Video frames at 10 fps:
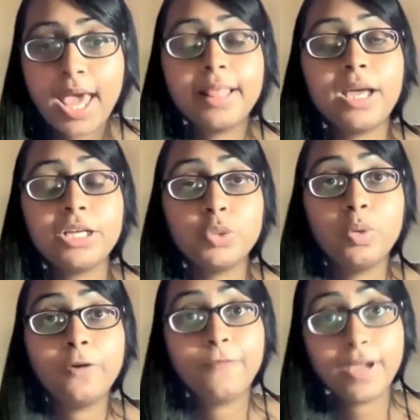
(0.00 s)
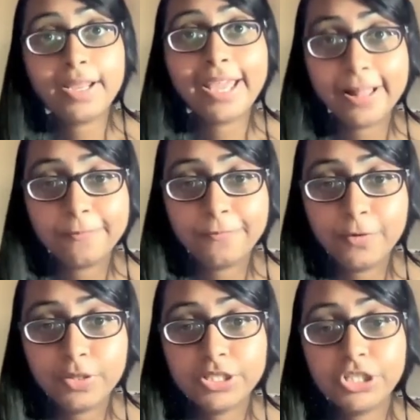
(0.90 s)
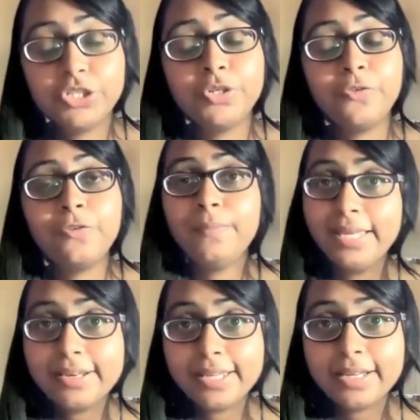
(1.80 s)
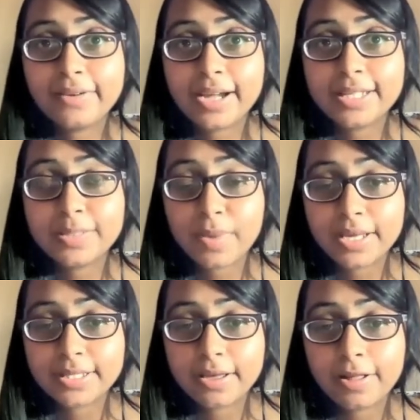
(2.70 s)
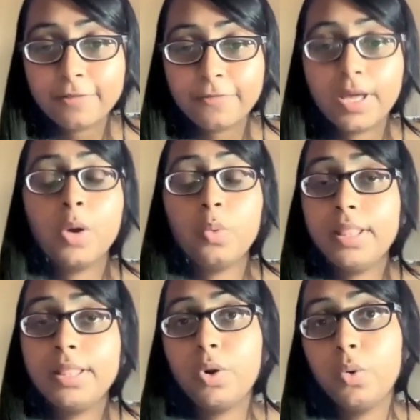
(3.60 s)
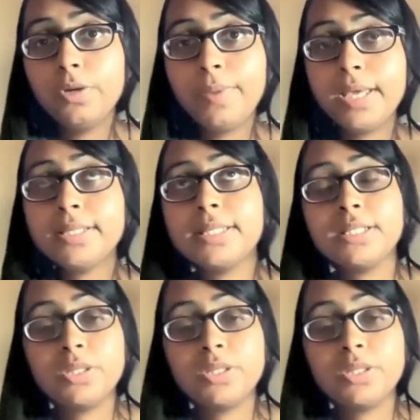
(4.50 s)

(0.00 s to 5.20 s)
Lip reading: that were very helpful to familiarize myself with the code base.